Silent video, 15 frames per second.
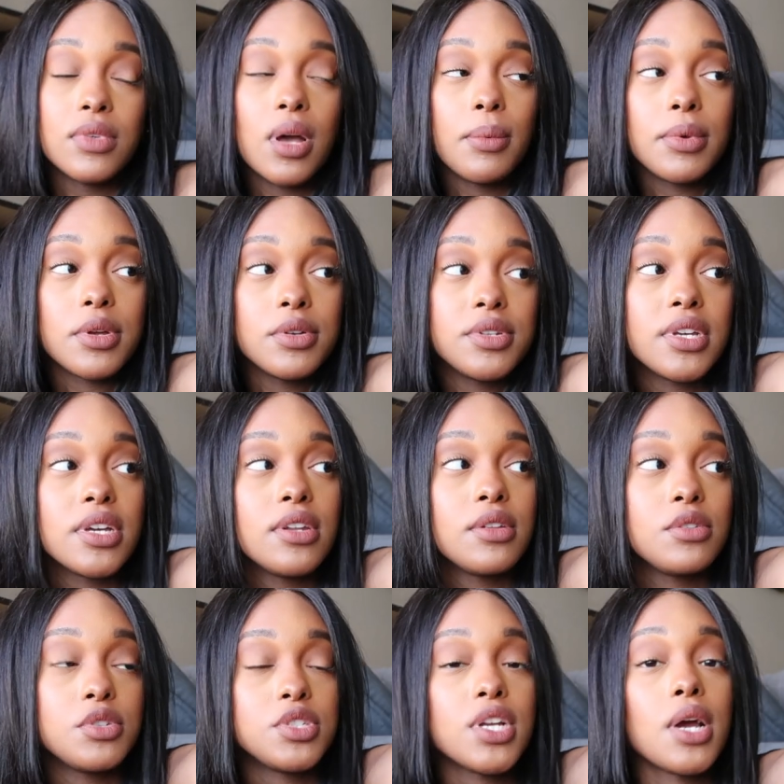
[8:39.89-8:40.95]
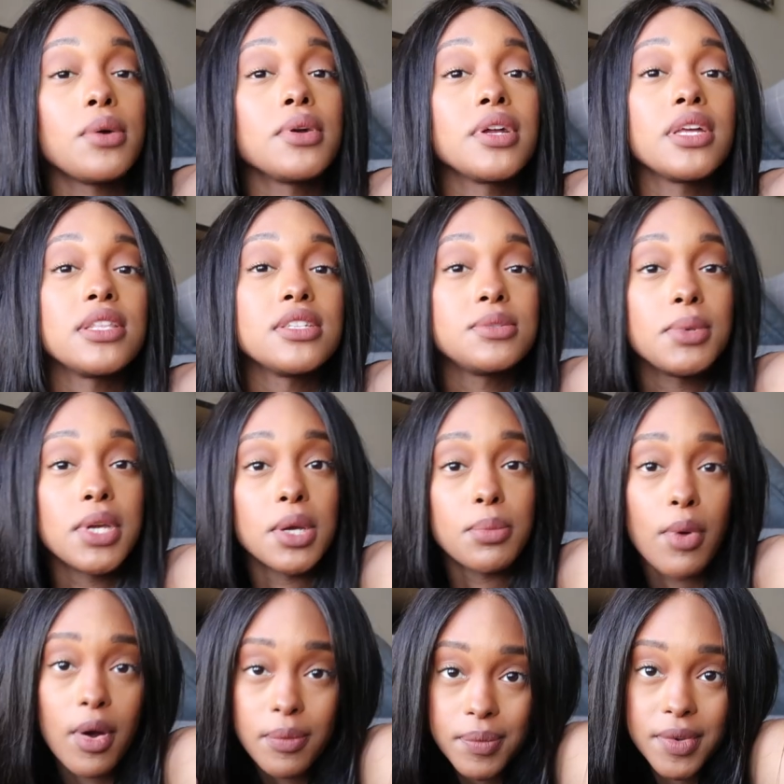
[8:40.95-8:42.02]
I'm gonna go take another shower, get this
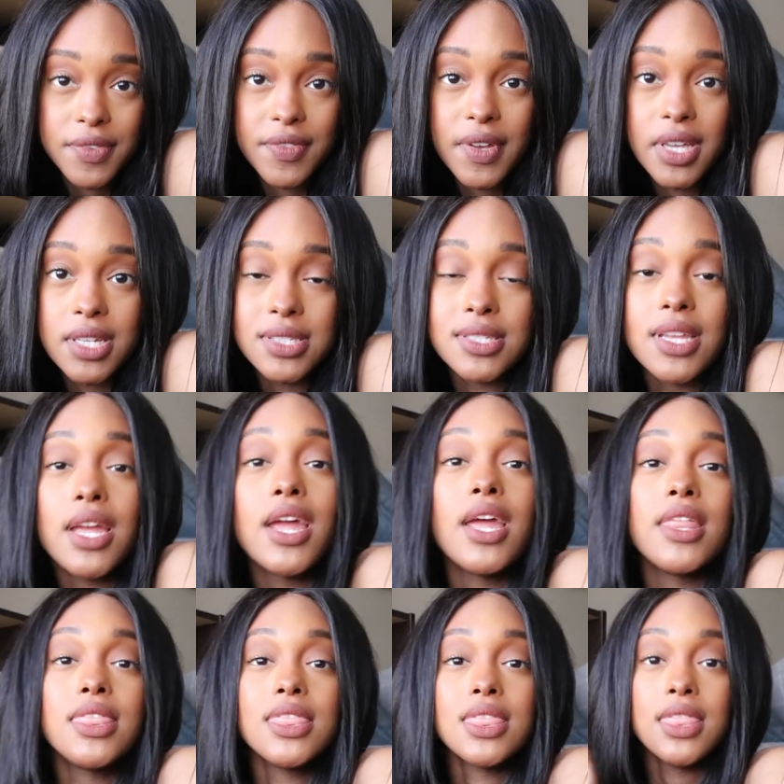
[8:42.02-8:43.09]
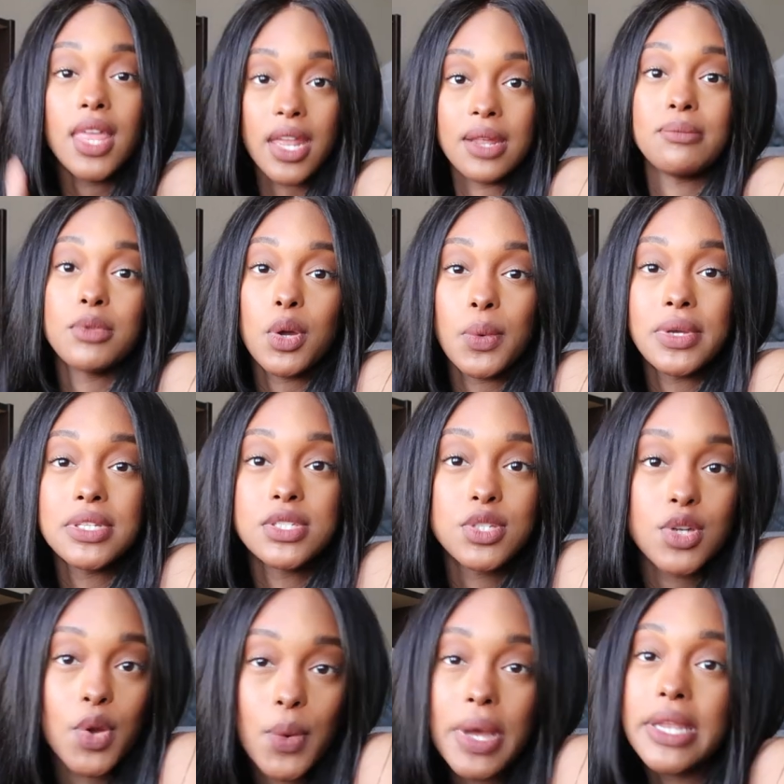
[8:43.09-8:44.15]
makeup off my face, and then I'm going to
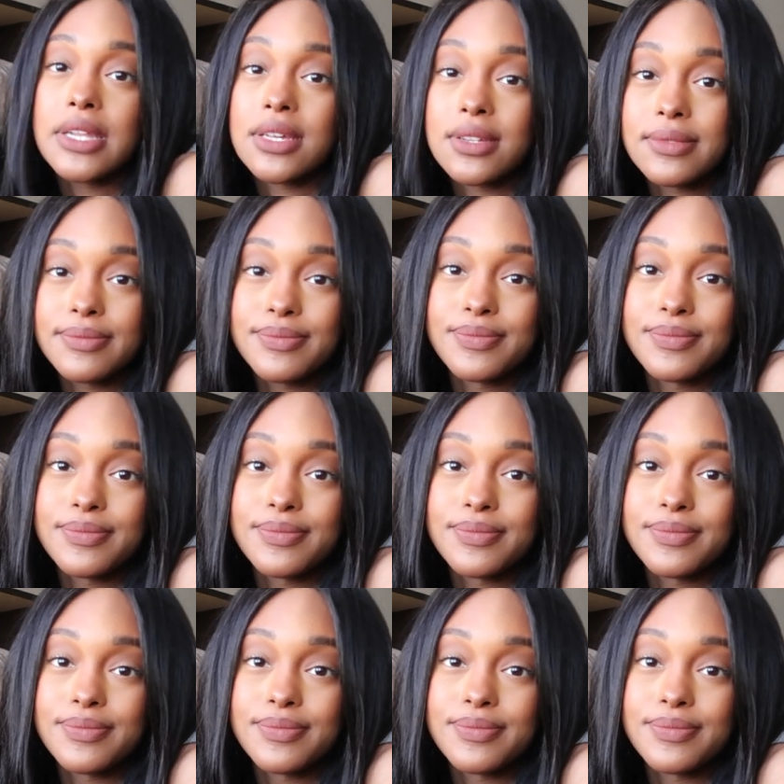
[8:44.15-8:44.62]
go edit.